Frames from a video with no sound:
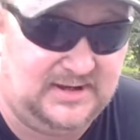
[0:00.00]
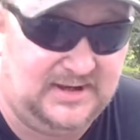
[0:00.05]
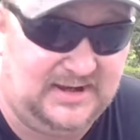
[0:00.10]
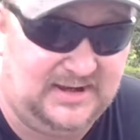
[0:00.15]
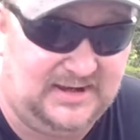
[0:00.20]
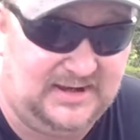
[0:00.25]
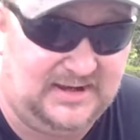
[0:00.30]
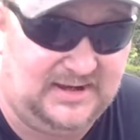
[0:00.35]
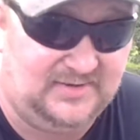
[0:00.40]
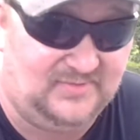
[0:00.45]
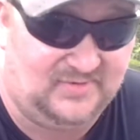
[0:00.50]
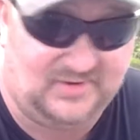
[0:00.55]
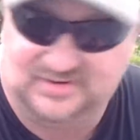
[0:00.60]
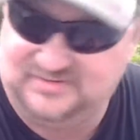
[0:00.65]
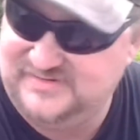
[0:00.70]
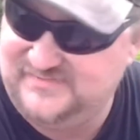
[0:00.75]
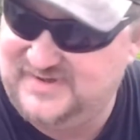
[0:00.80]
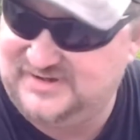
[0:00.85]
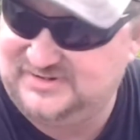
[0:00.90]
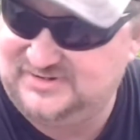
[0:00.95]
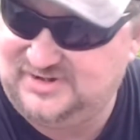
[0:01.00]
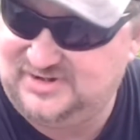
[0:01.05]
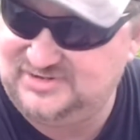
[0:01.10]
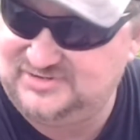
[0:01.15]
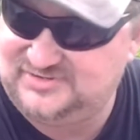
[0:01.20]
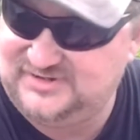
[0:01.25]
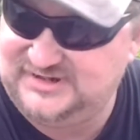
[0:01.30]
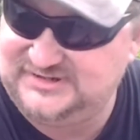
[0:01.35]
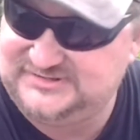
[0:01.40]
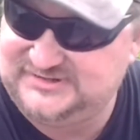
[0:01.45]
And what do I mean by long
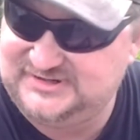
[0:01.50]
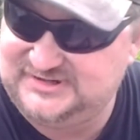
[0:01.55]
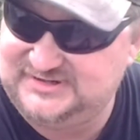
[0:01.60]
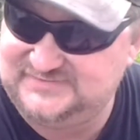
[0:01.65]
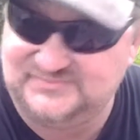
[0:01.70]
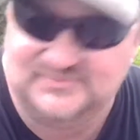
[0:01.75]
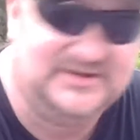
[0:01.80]
crank time?